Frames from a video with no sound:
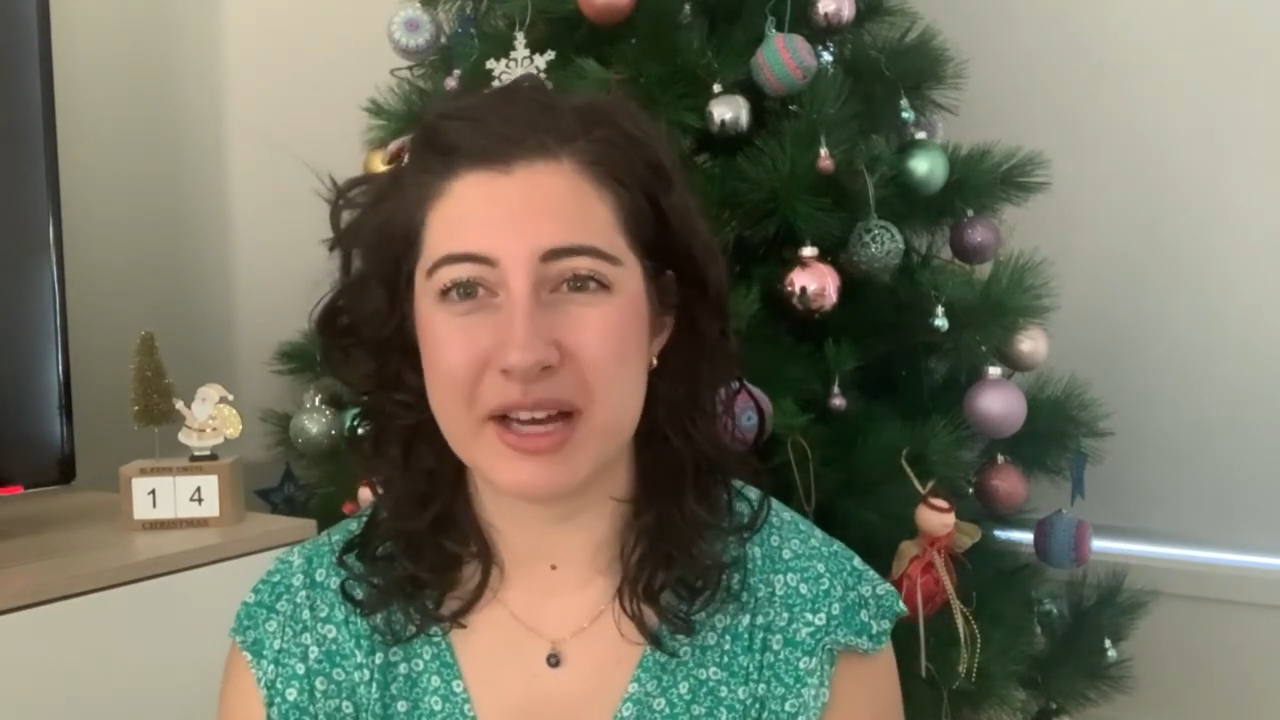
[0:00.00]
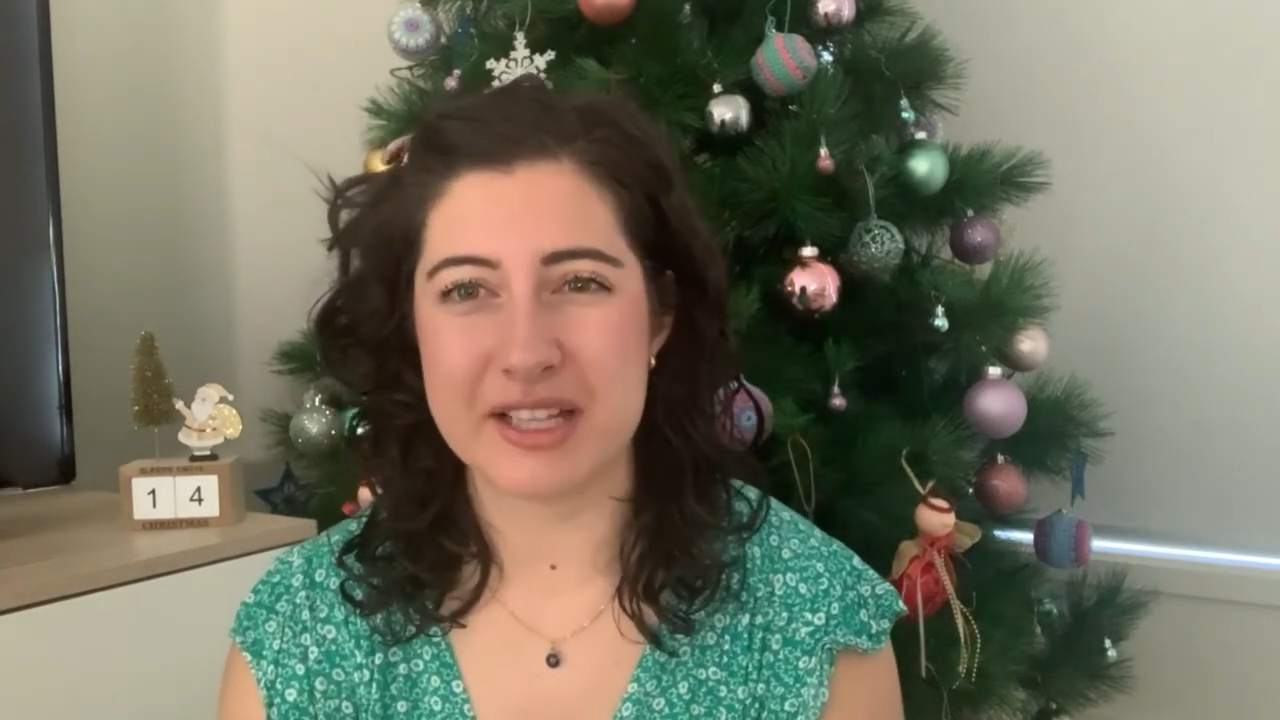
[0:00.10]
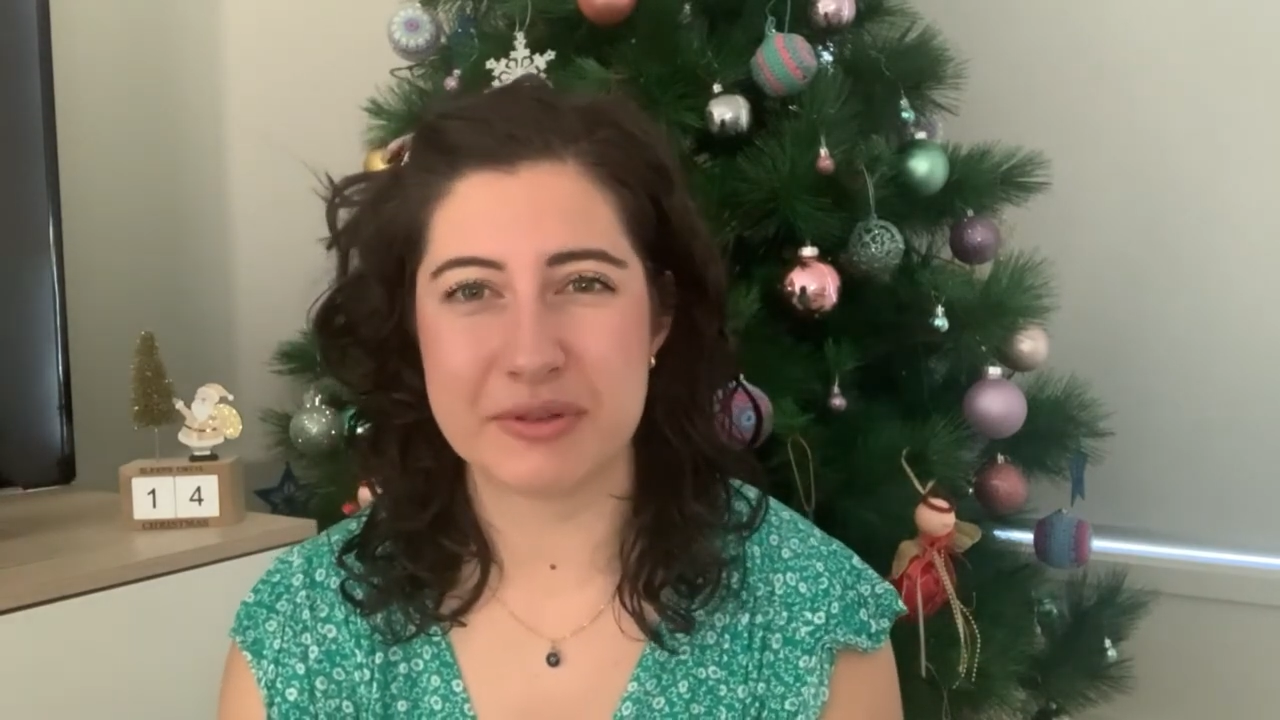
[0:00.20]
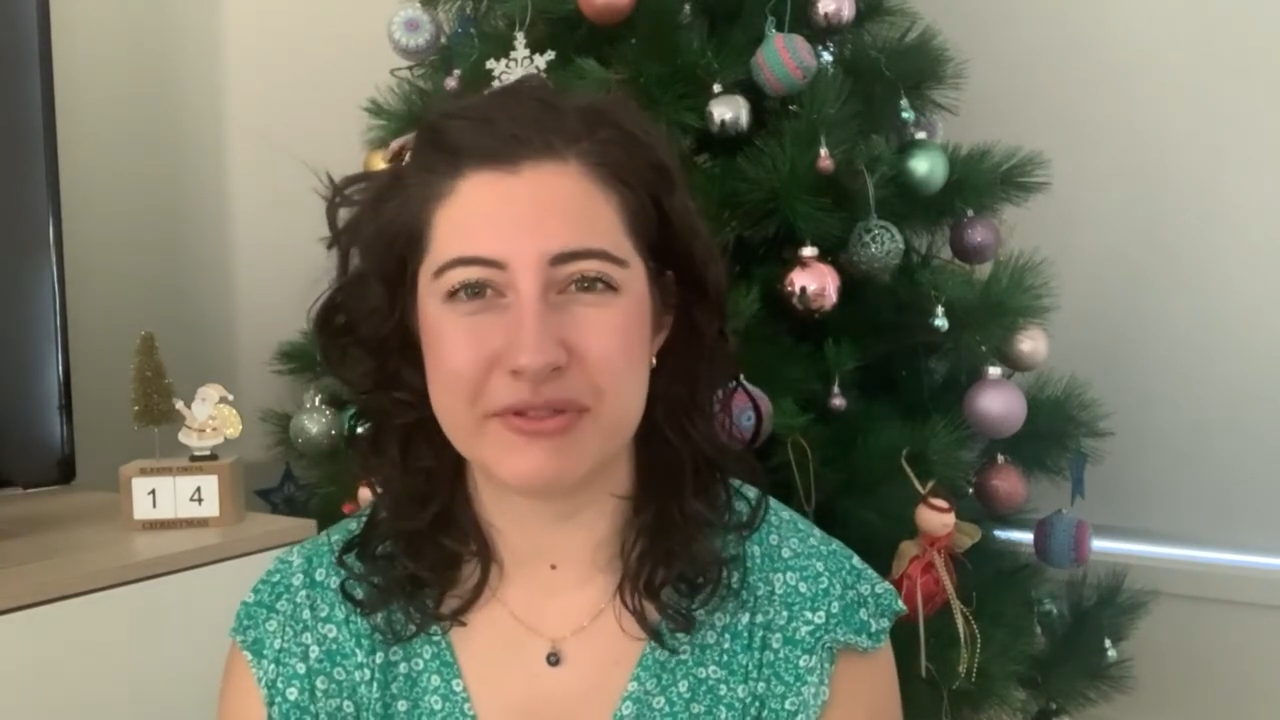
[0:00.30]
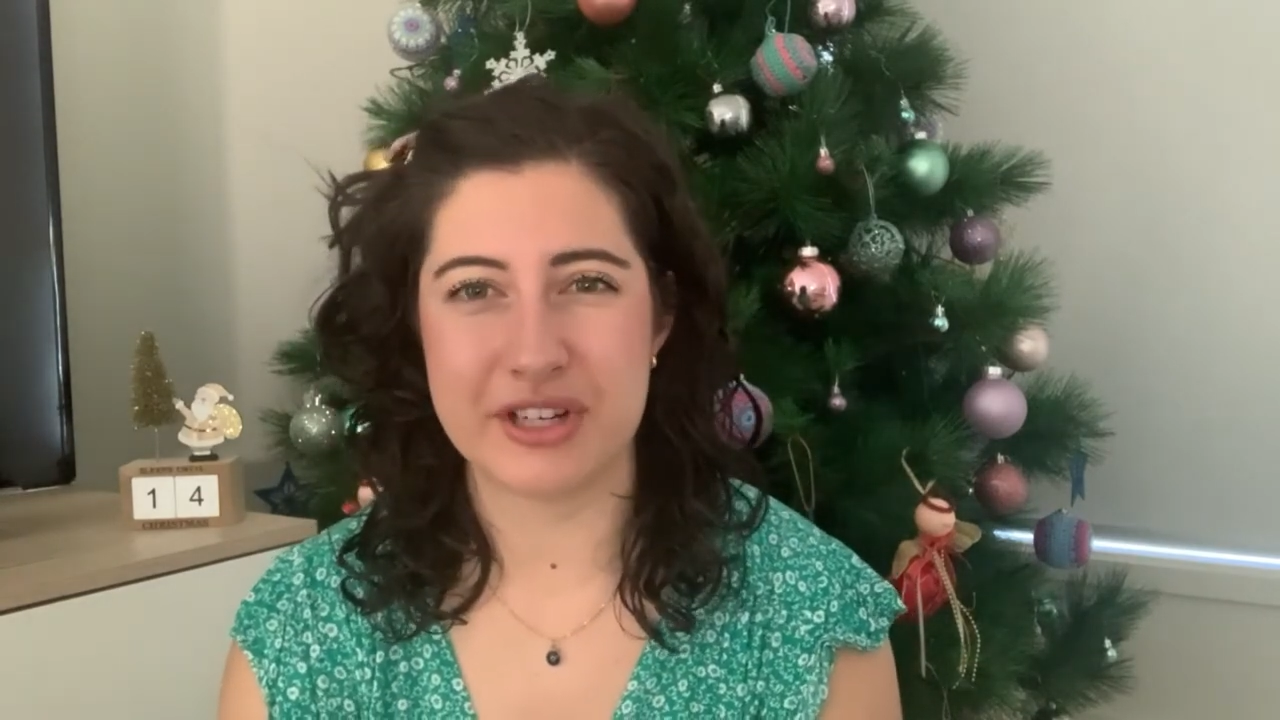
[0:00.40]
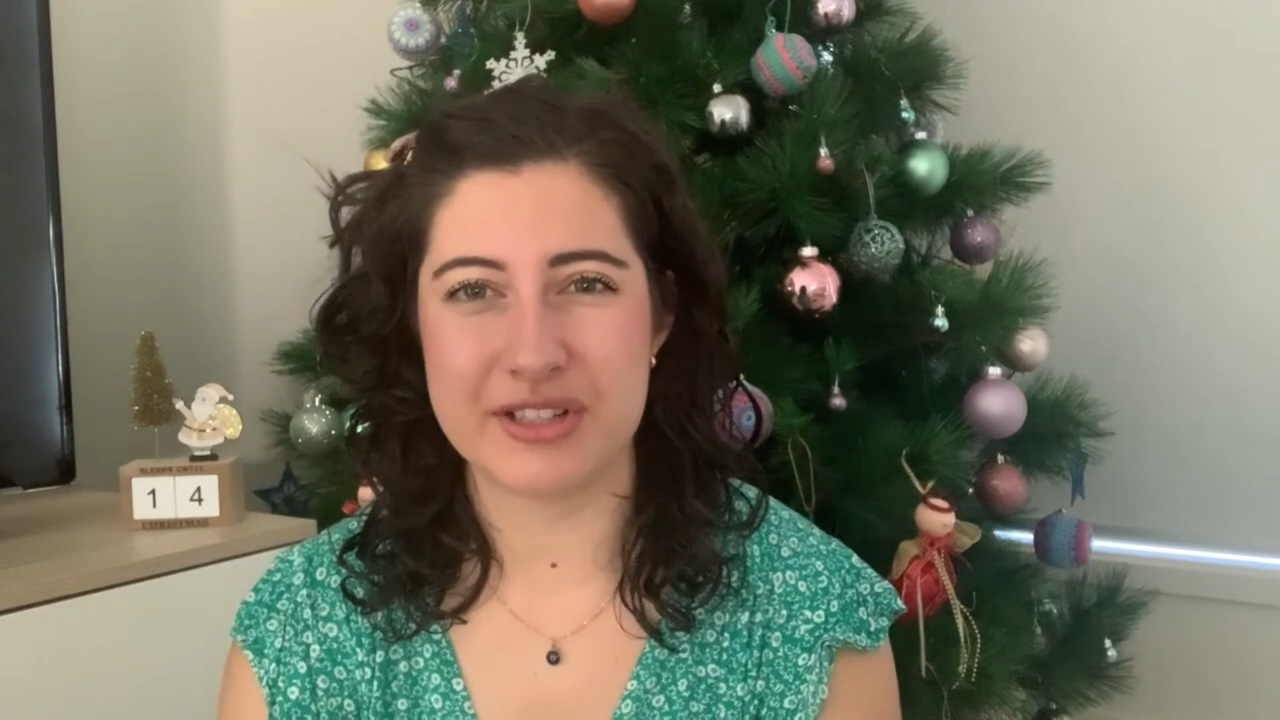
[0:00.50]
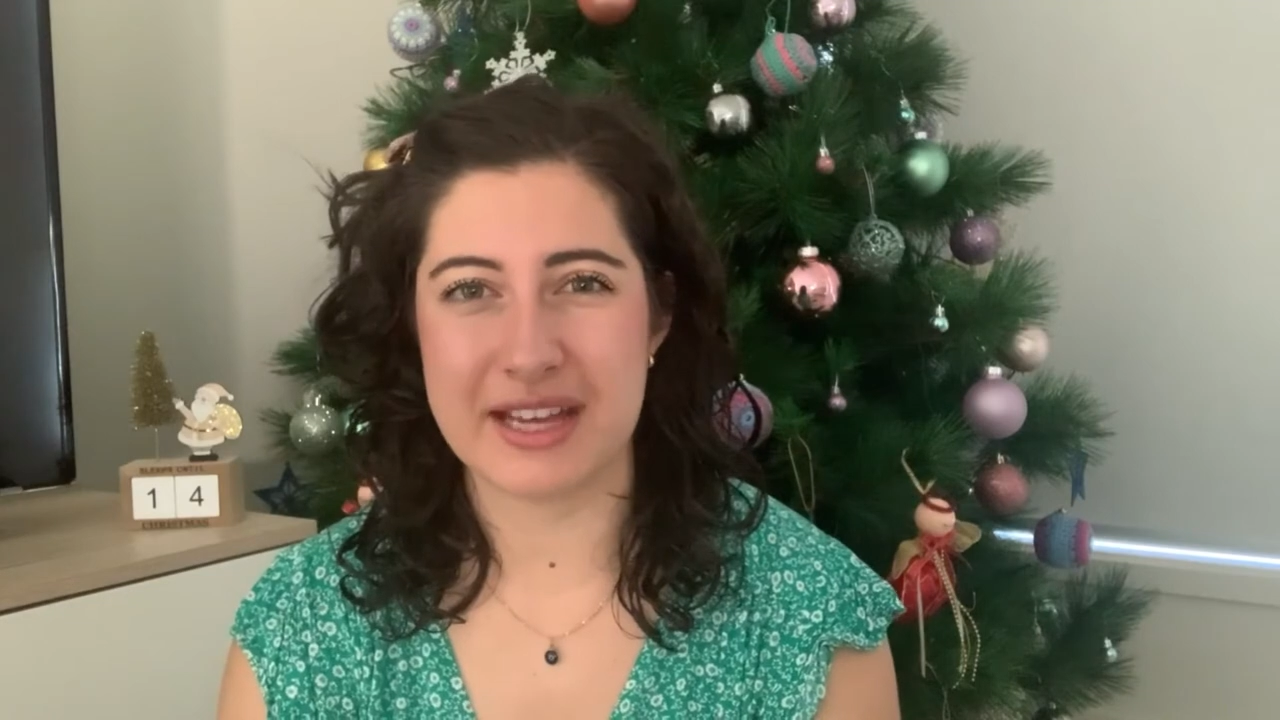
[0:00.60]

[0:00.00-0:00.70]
passport photos